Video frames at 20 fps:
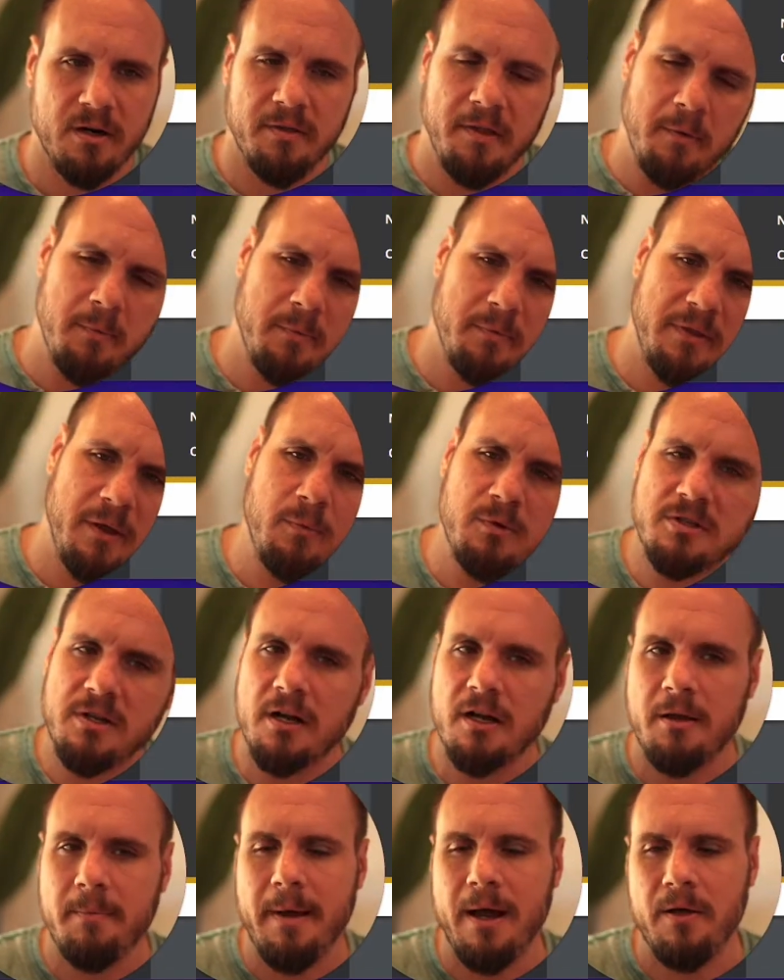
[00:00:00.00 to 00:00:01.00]
and then we'll
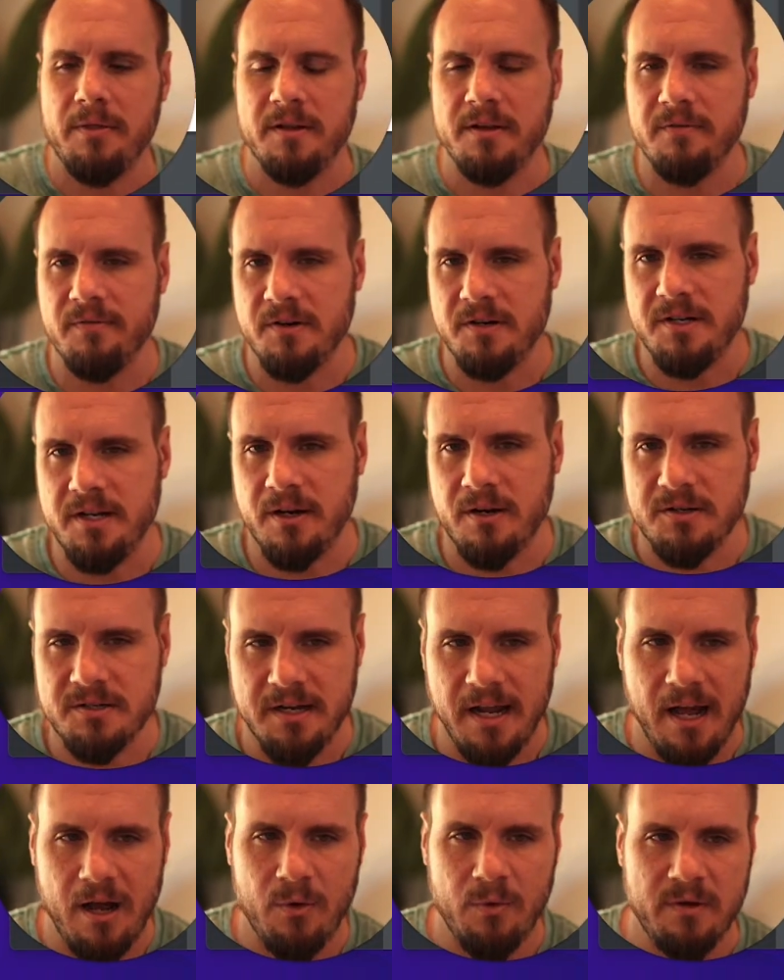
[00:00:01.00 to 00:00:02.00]
talk about the different tiers
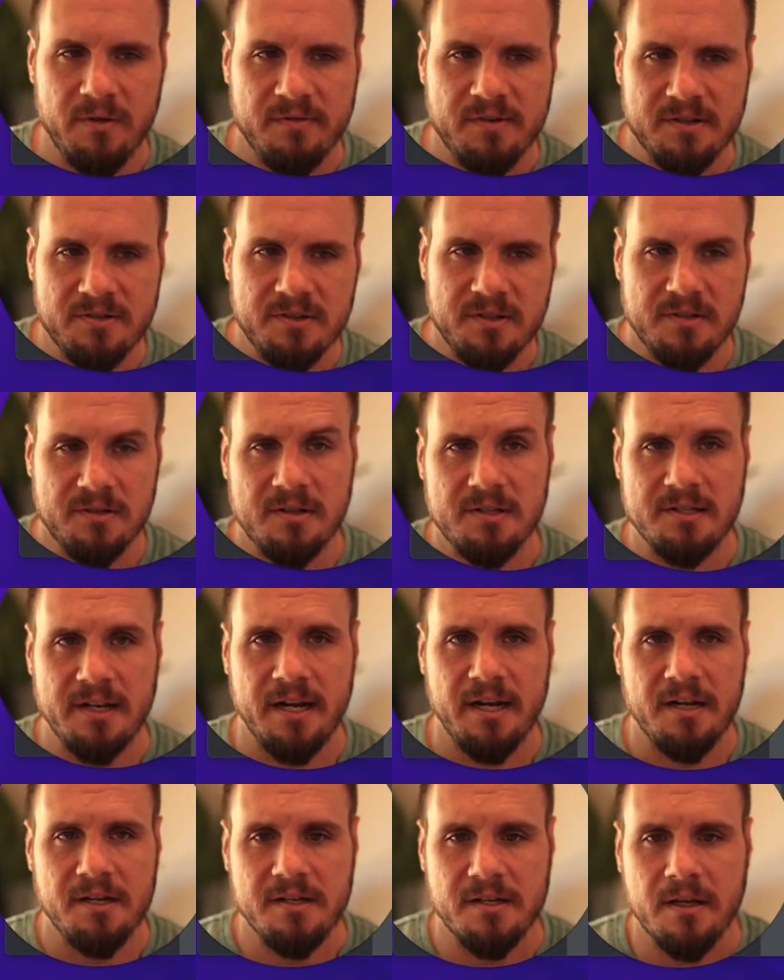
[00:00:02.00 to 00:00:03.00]
and how we've
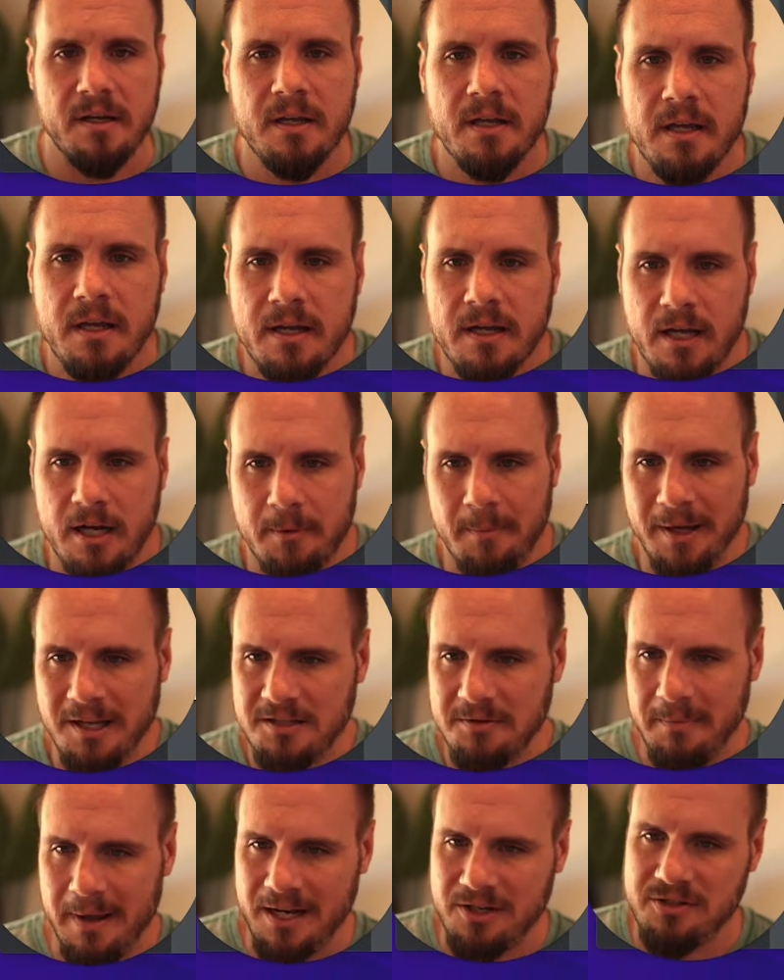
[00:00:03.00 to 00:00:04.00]
decided to kind of
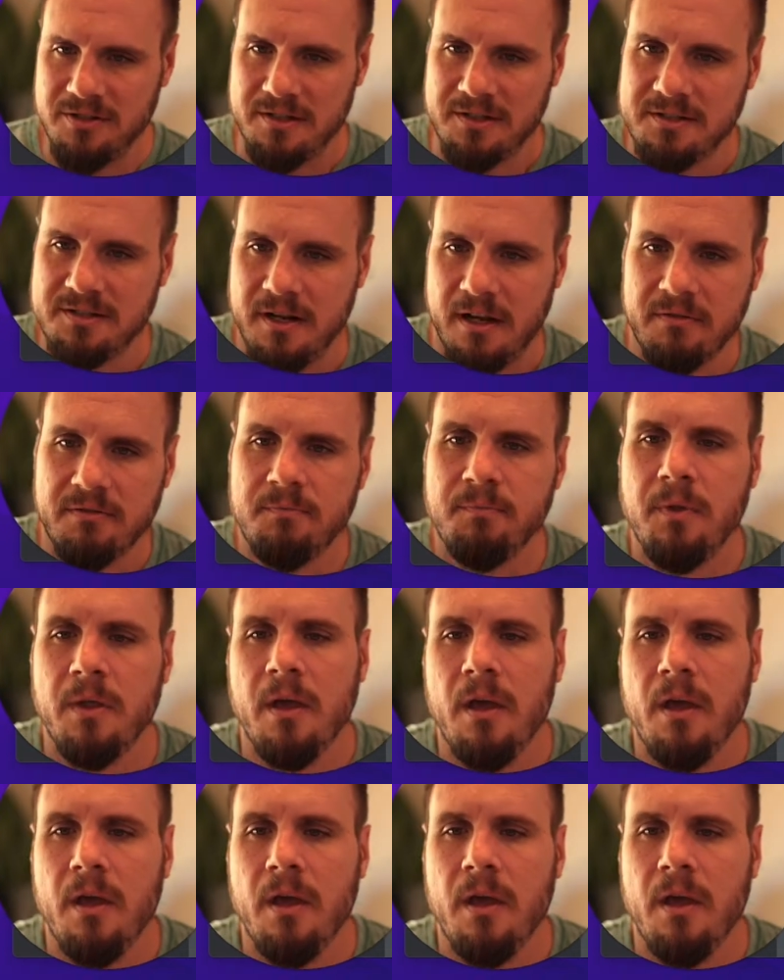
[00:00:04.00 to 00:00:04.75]
mix and match this stuff.